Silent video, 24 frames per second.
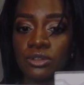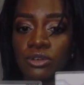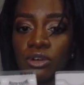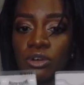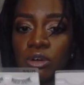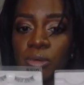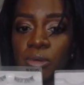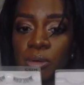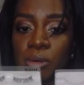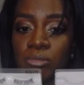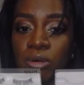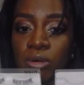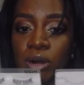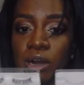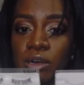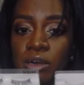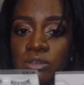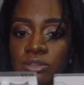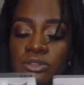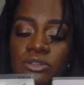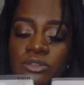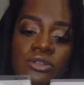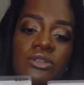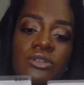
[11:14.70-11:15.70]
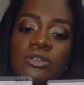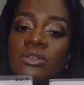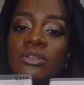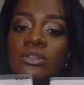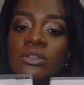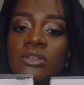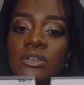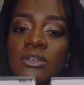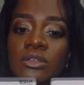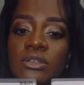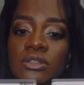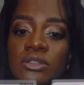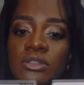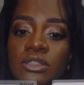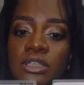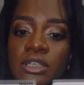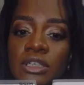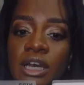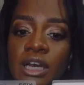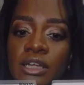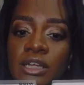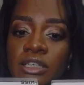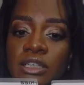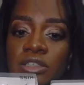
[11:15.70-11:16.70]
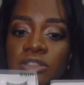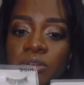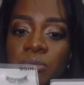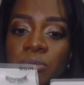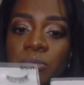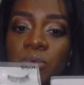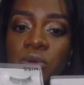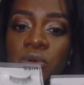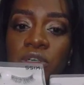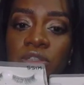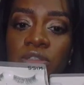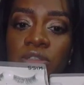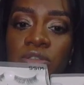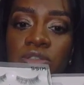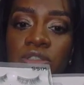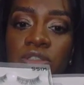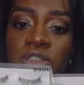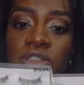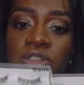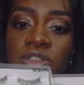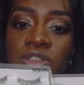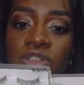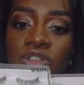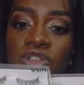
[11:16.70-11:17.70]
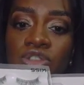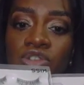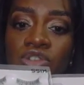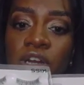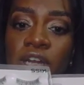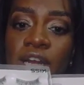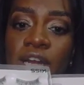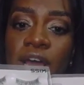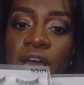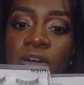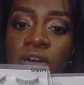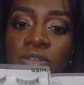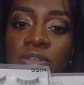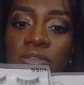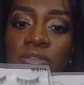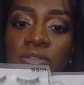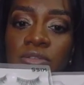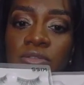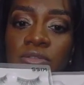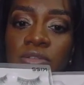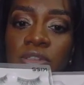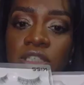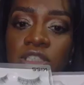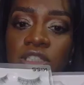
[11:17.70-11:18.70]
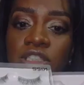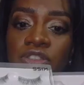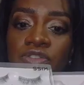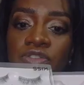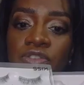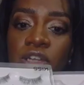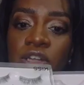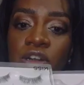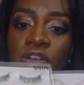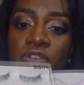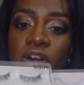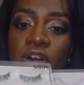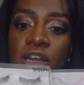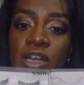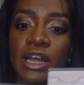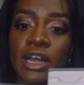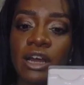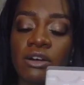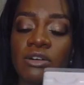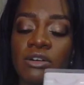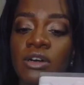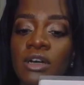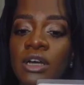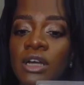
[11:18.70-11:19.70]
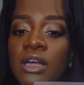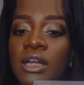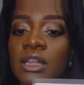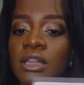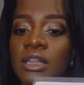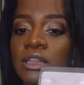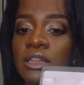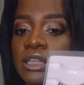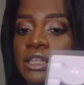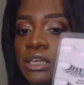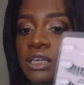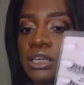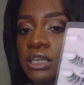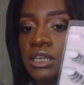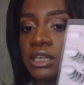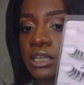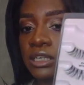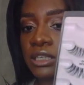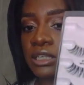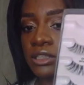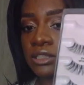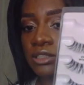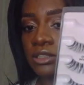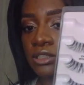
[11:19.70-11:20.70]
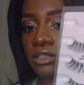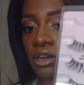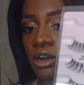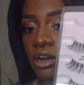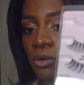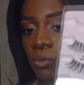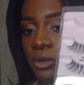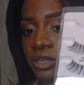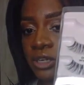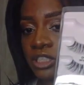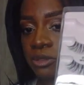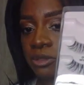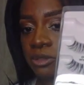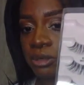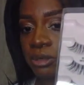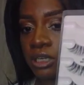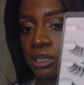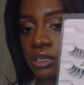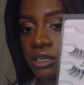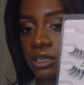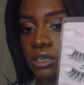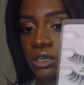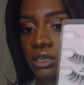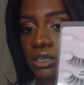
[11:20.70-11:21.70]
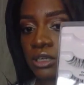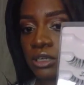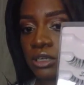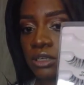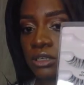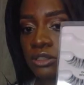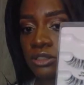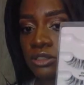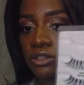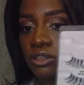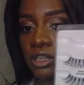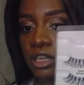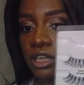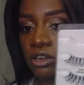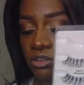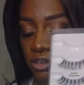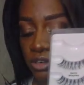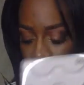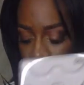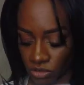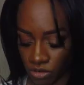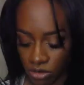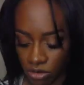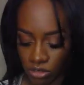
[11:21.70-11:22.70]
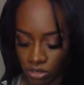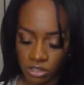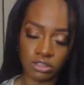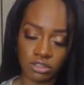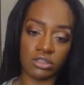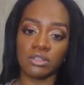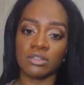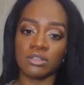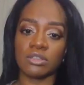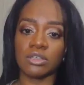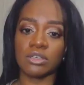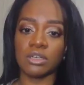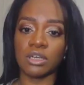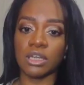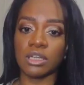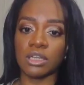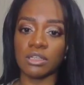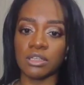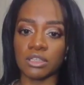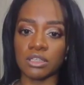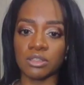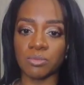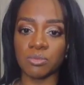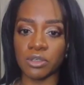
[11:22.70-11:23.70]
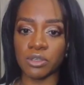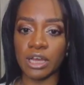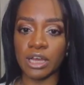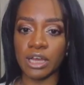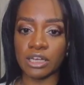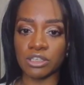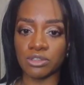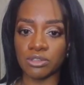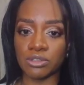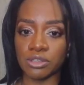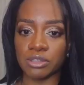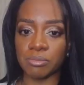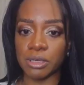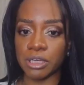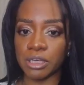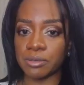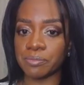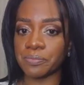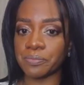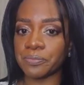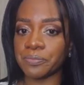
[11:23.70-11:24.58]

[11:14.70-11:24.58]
on my brows. See how these are more just straight out? They just flare right out. These are wispy, so they crisscross and it looks more natural to me.